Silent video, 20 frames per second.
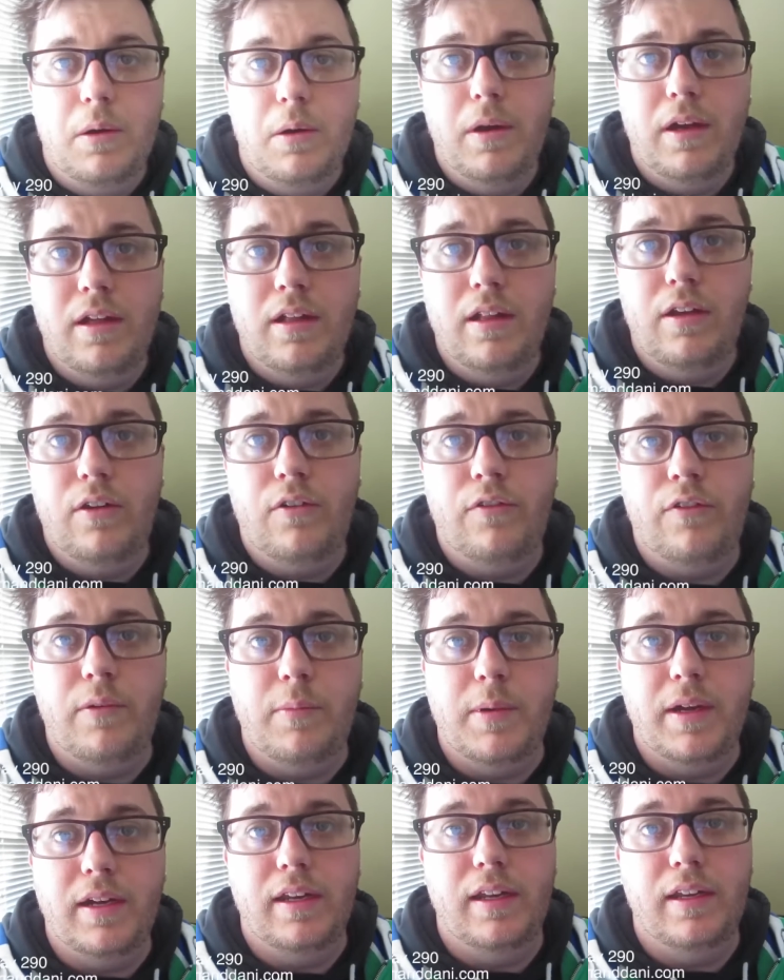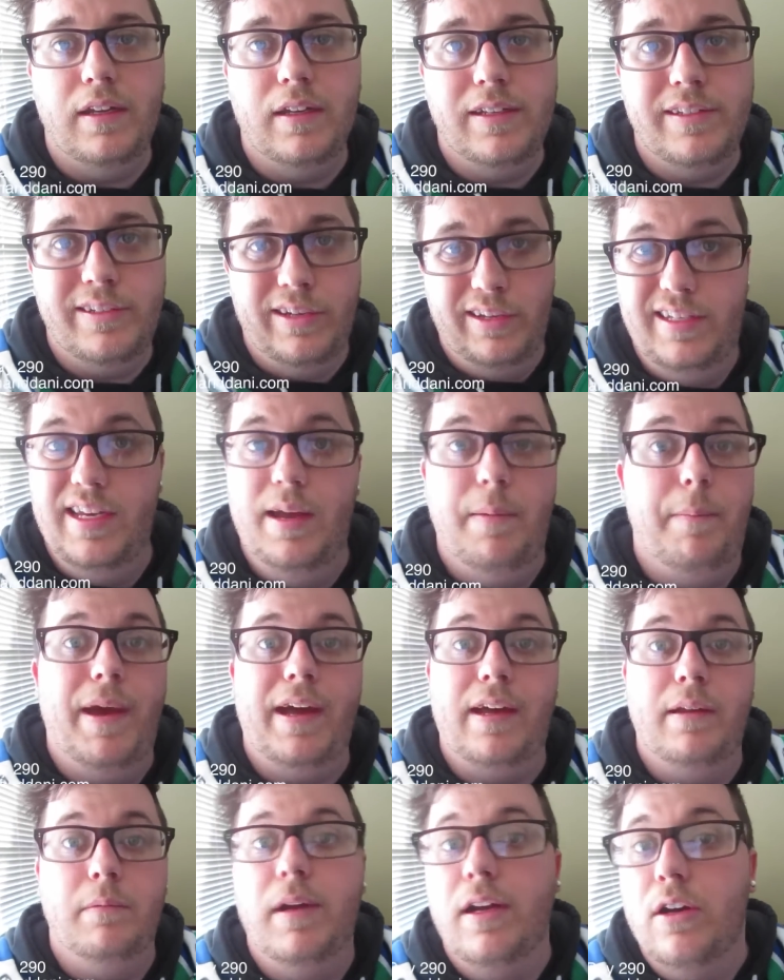Well, hello everybody. As you can see, I'm
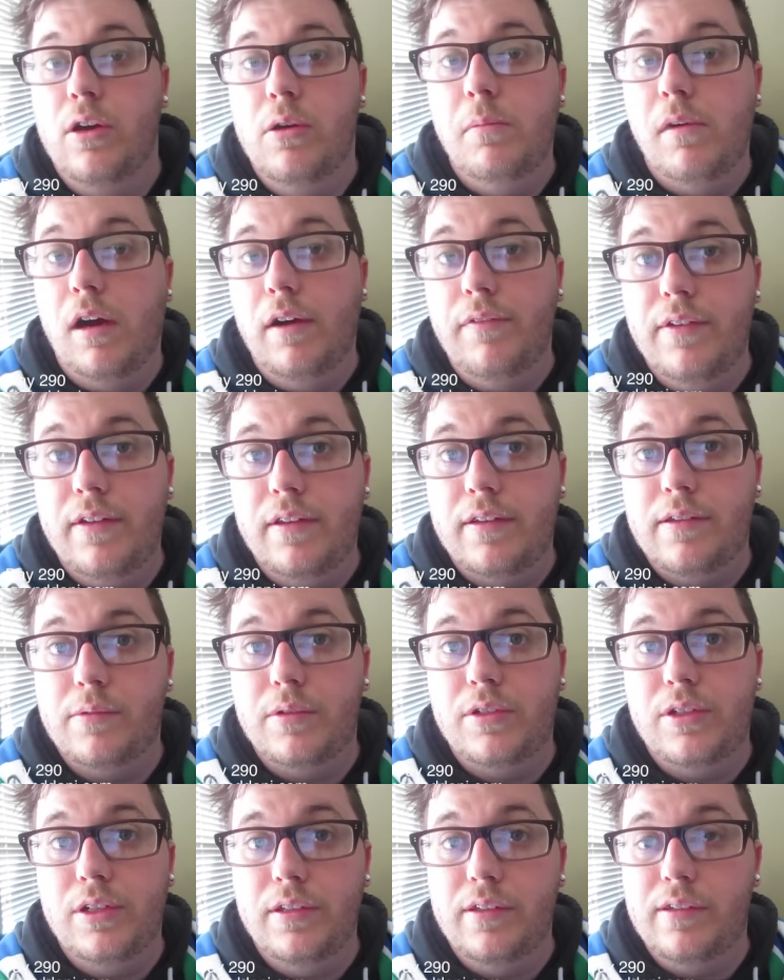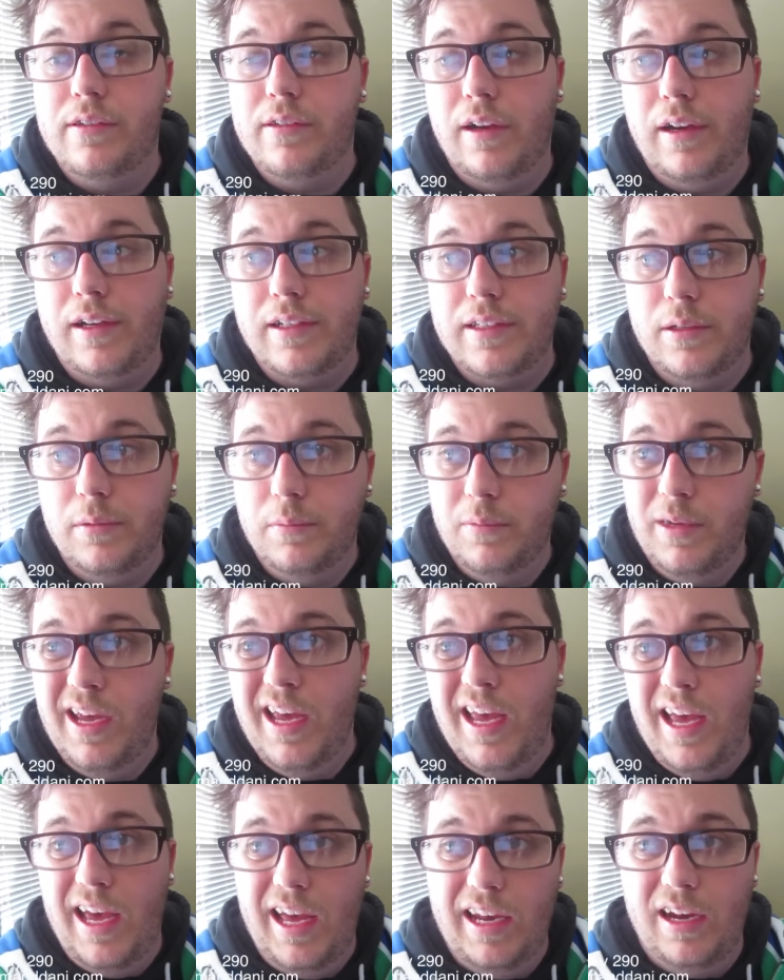back in my home office, which is awesome,
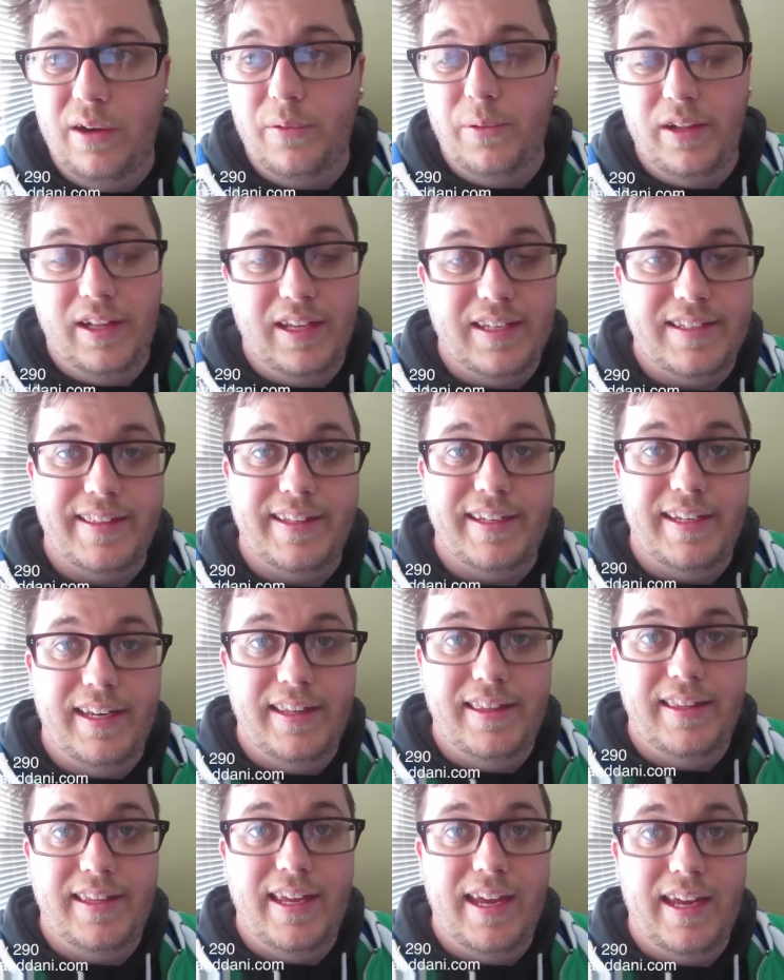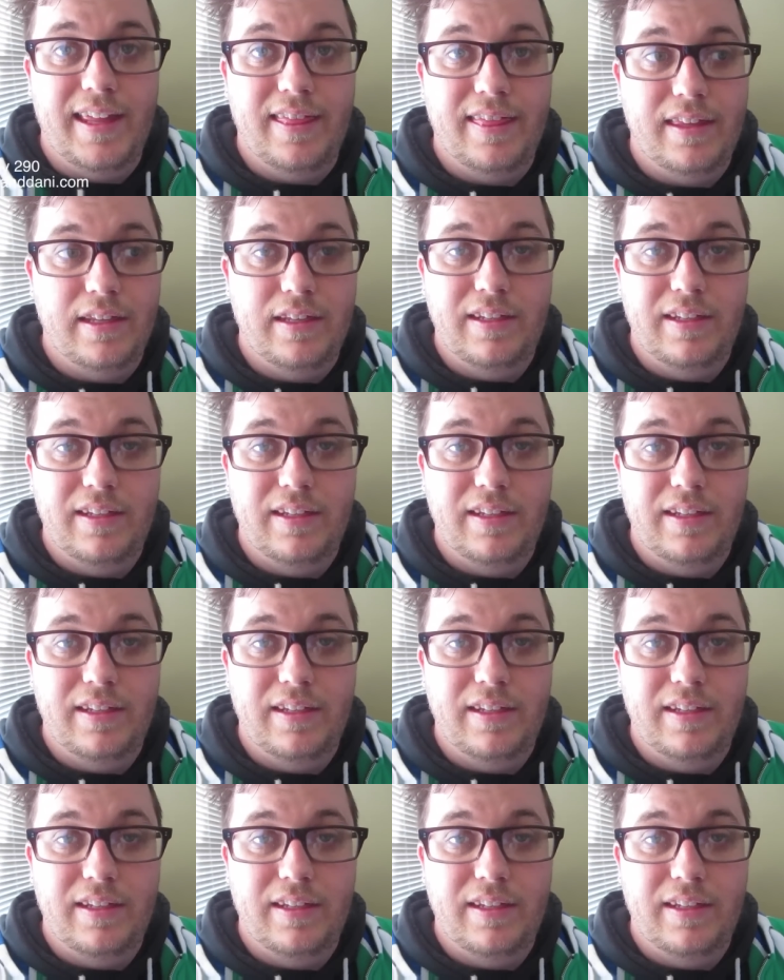and I realize that the day,